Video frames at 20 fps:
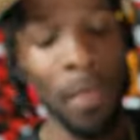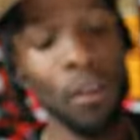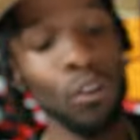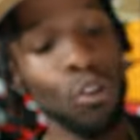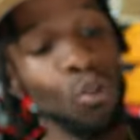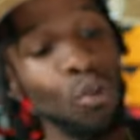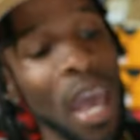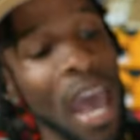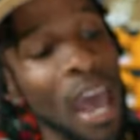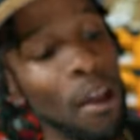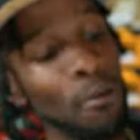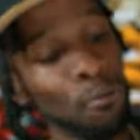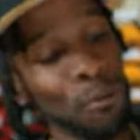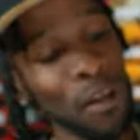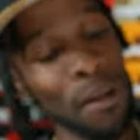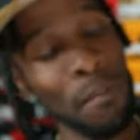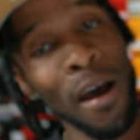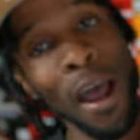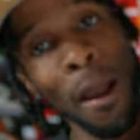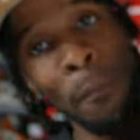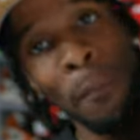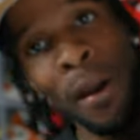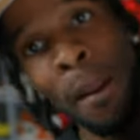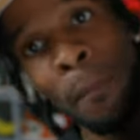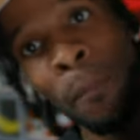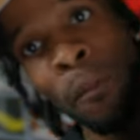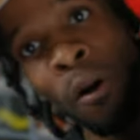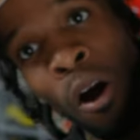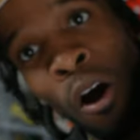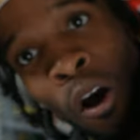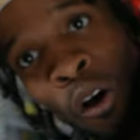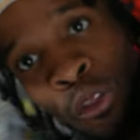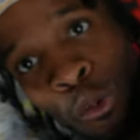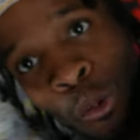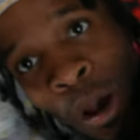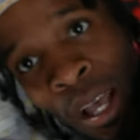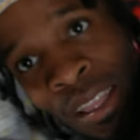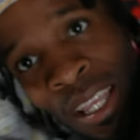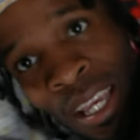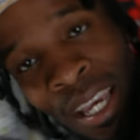You got Reebok paper all
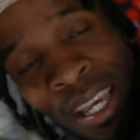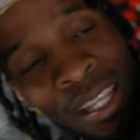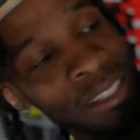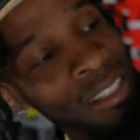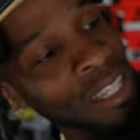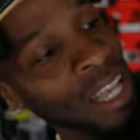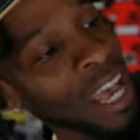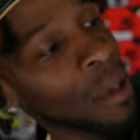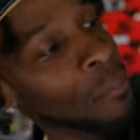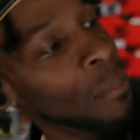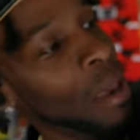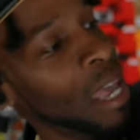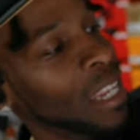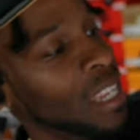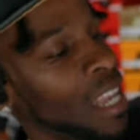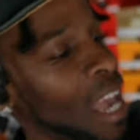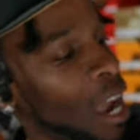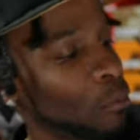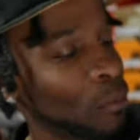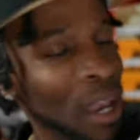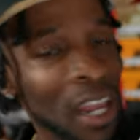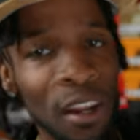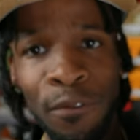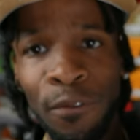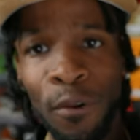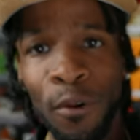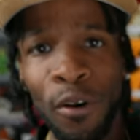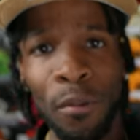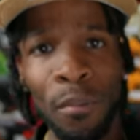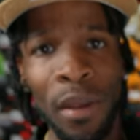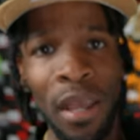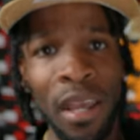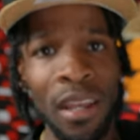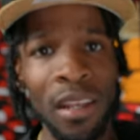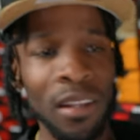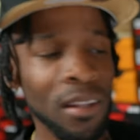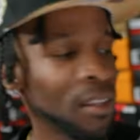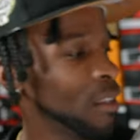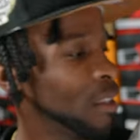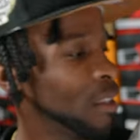throughout the inside, man. And y'all ready for it, man?